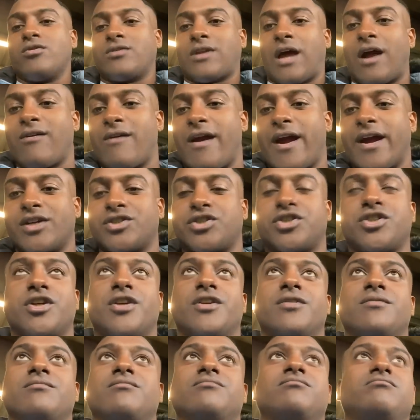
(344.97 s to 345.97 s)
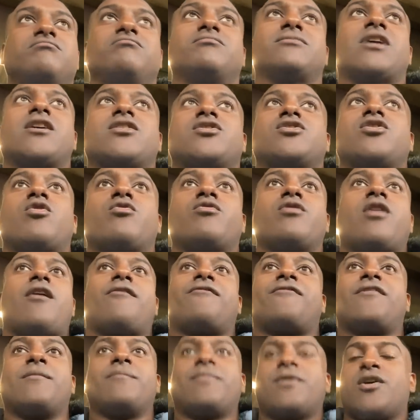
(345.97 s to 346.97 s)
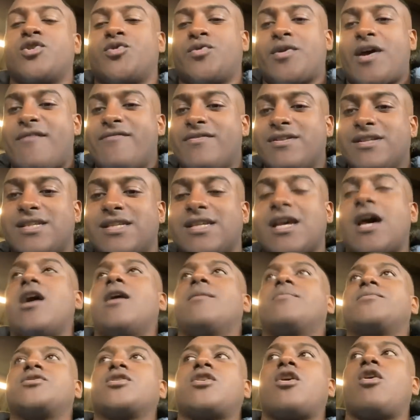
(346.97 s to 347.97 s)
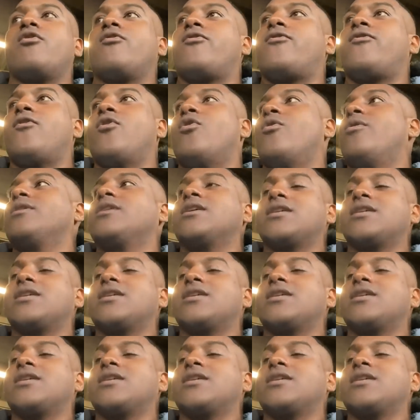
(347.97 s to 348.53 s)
direction, there's no nothing because we haven't set up to go forward.